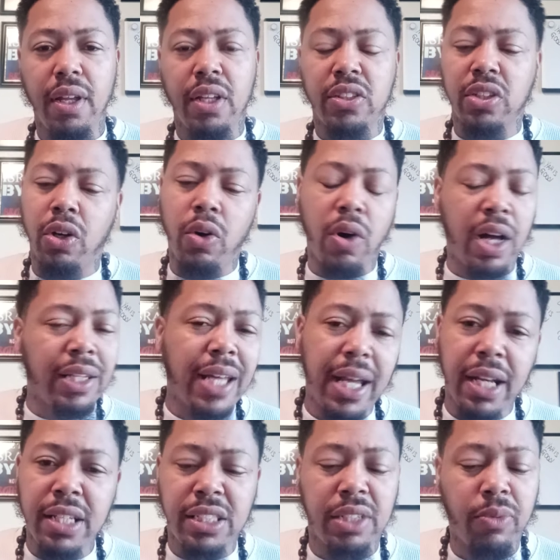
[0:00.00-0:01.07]
So a
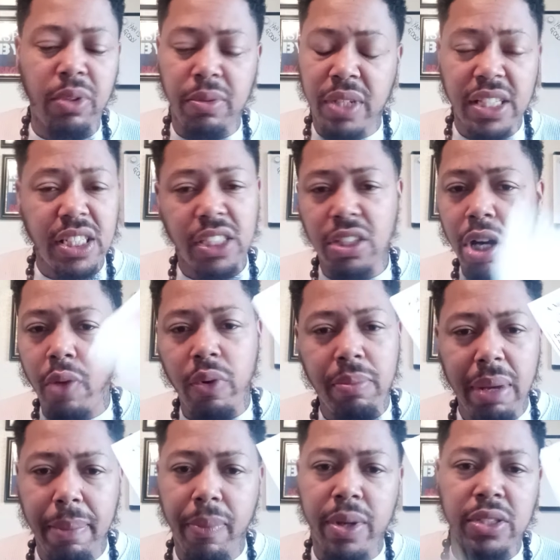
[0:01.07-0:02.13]
lot of this is all
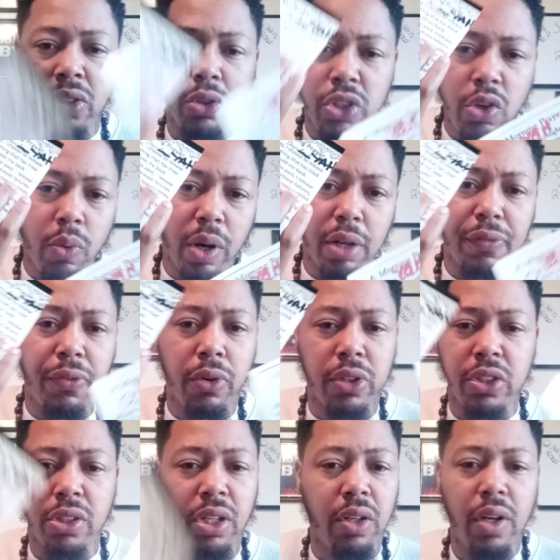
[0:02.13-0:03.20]
remembrance, who you work for.
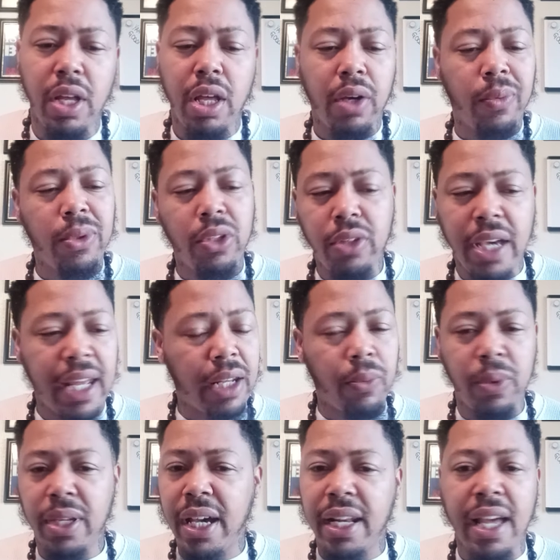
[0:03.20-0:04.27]
We got
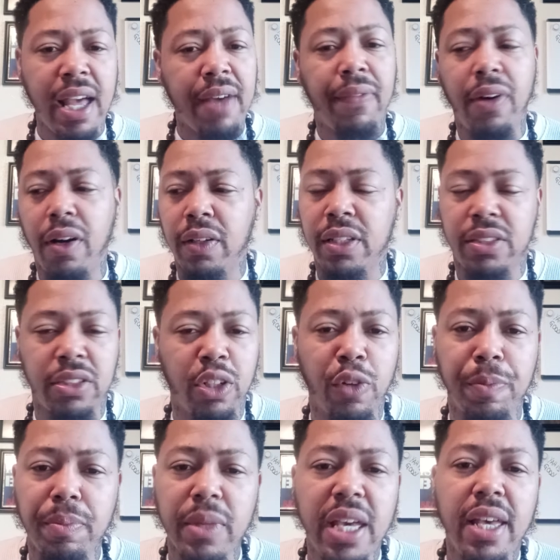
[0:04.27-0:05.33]
to have all this.
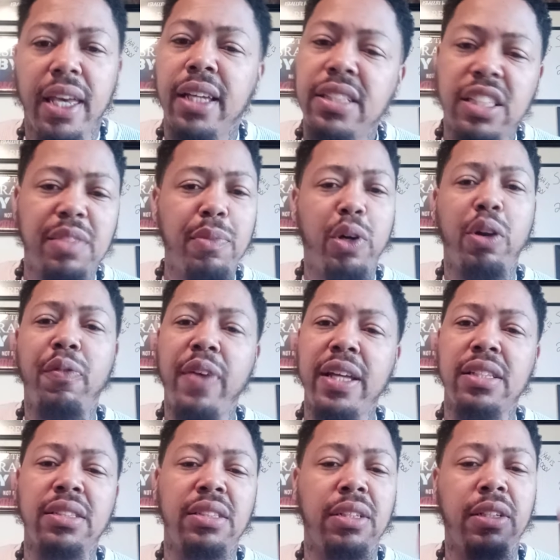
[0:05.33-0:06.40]
So it's just
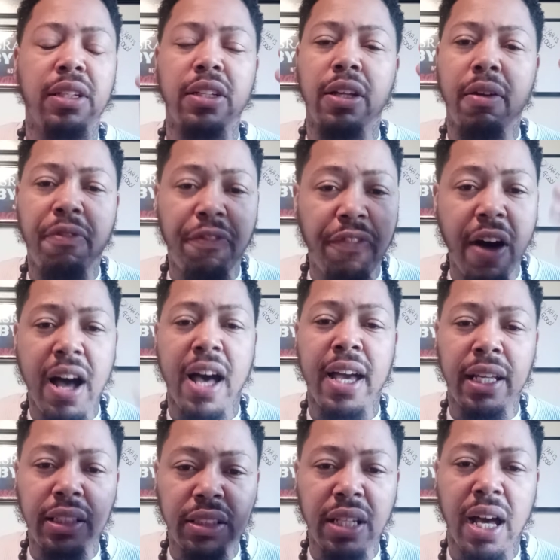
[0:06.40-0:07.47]
motivation to
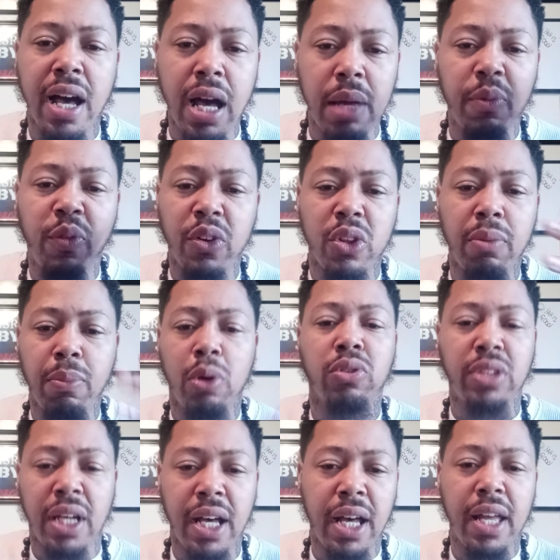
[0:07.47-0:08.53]
find time for the
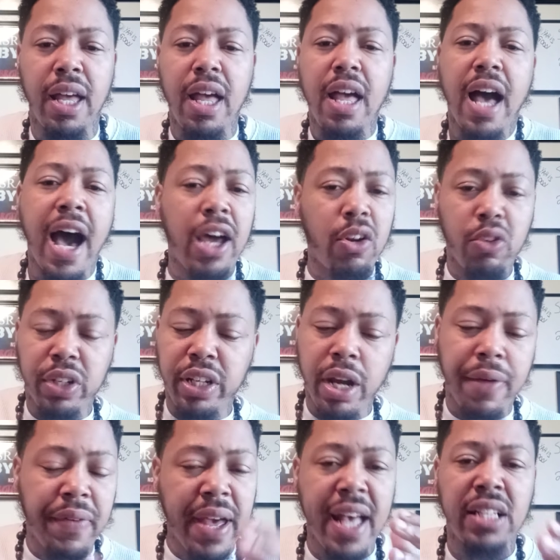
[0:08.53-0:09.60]
Most High. I don't
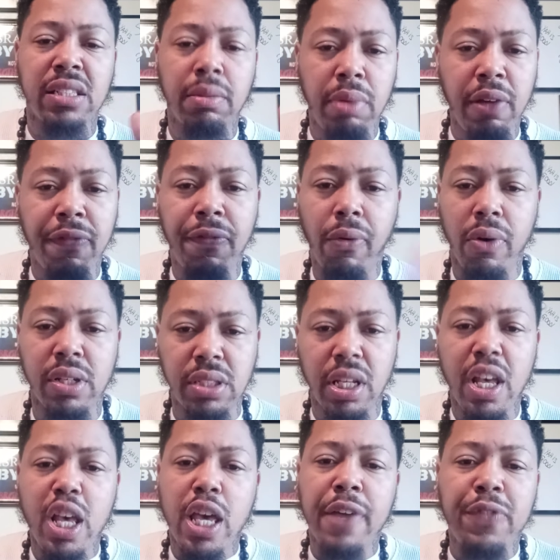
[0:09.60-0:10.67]
care if it has to be
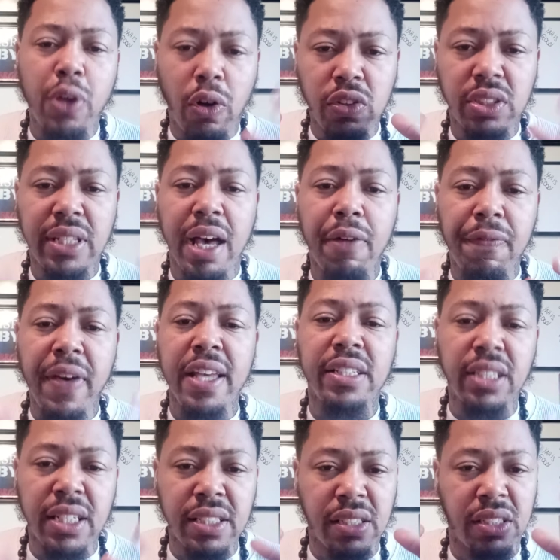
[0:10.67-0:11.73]
forced. If your
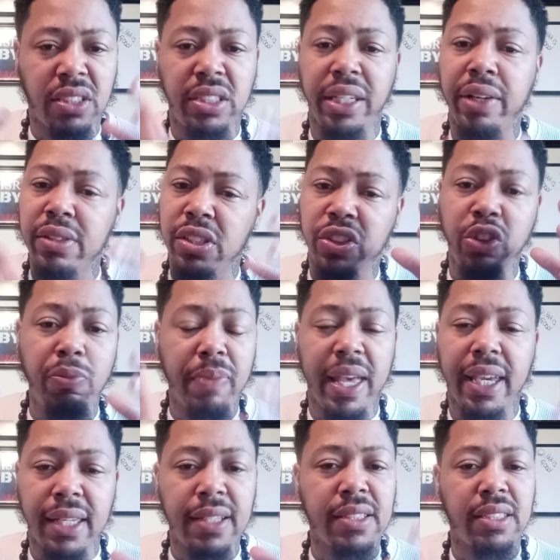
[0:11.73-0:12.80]
salvation is as serious as you
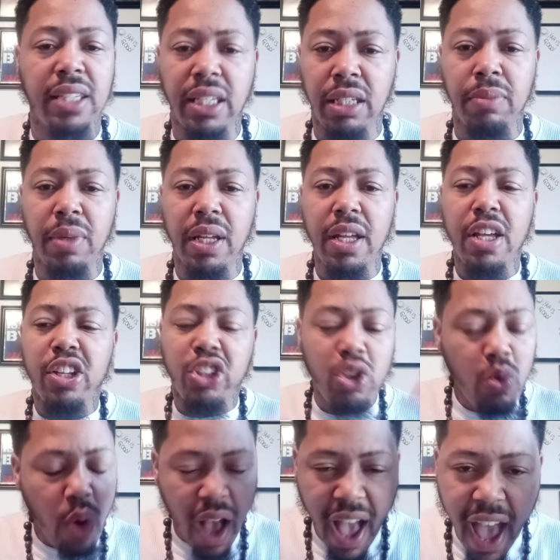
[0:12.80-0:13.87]
making it seem,
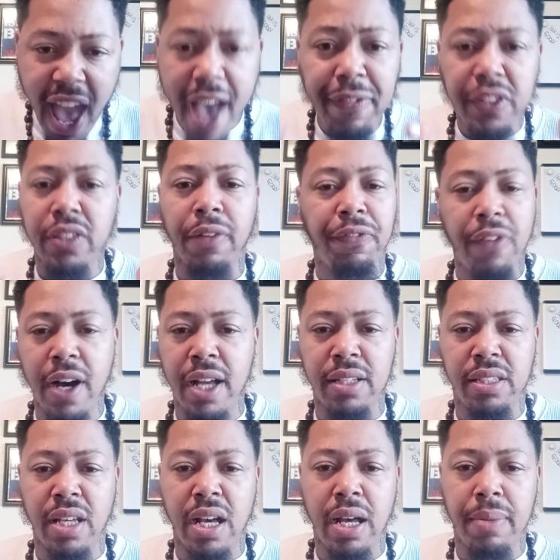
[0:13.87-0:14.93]
you have to
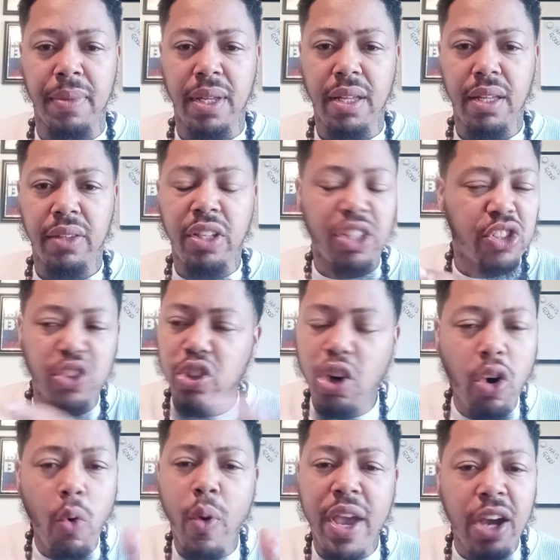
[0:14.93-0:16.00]
find time. There's
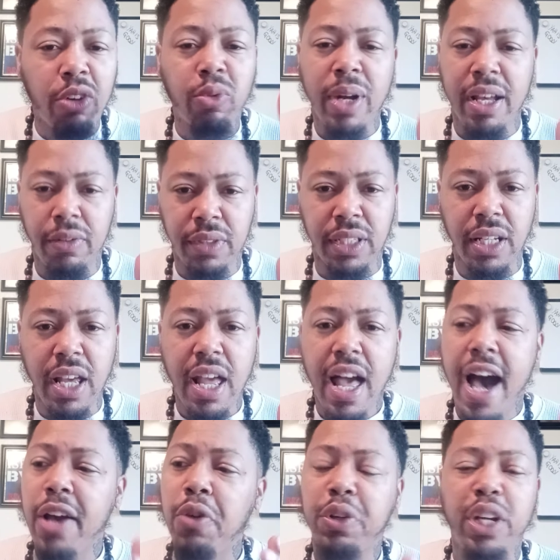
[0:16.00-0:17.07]
no way around it.
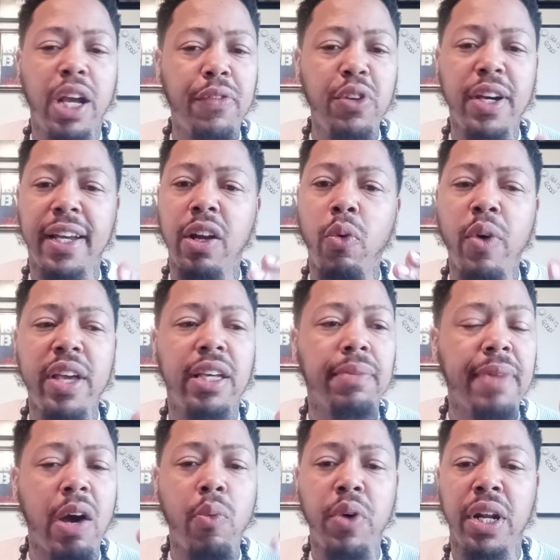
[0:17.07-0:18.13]
I don't care if you got to wake
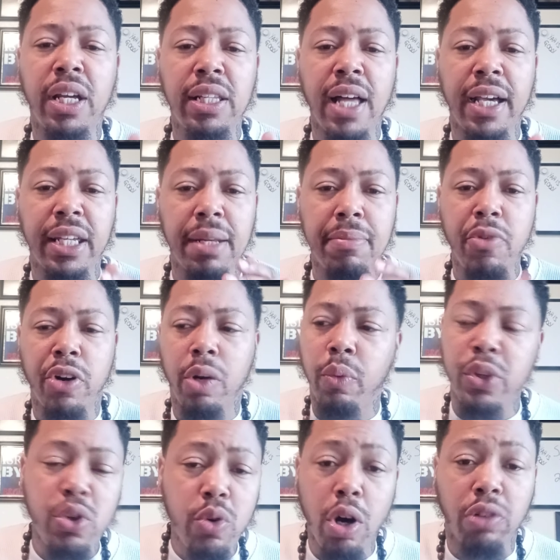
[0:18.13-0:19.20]
up at 1 o'clock in the morning
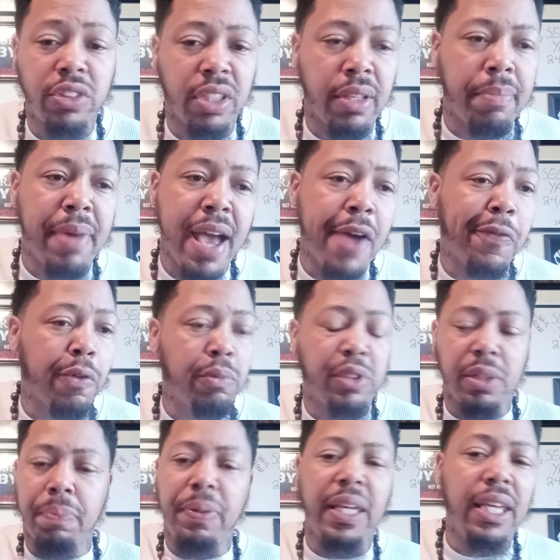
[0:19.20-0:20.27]
when you go to the bathroom
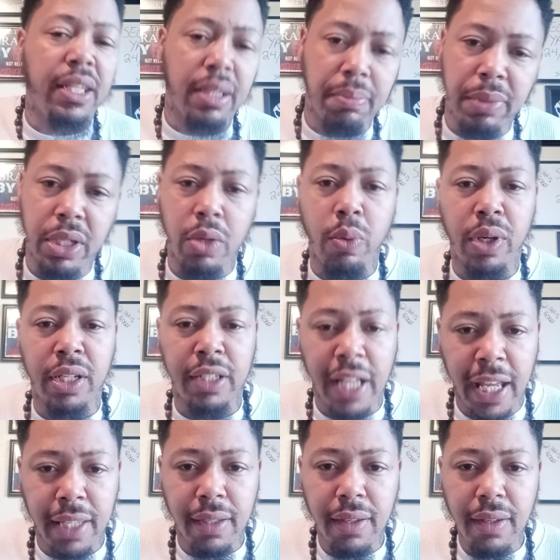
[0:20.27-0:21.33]
to pee in the middle of the
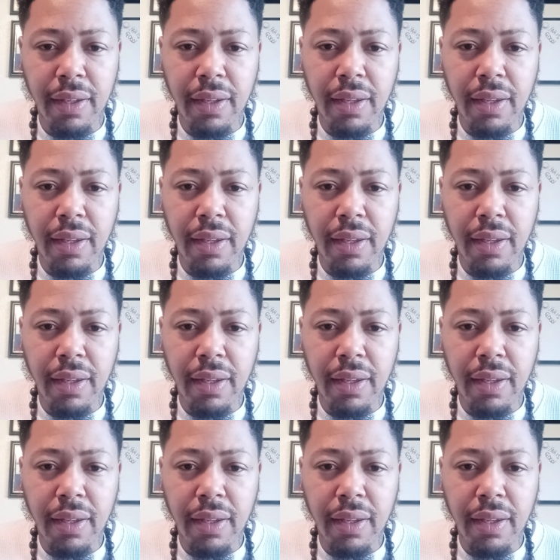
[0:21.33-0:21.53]
night.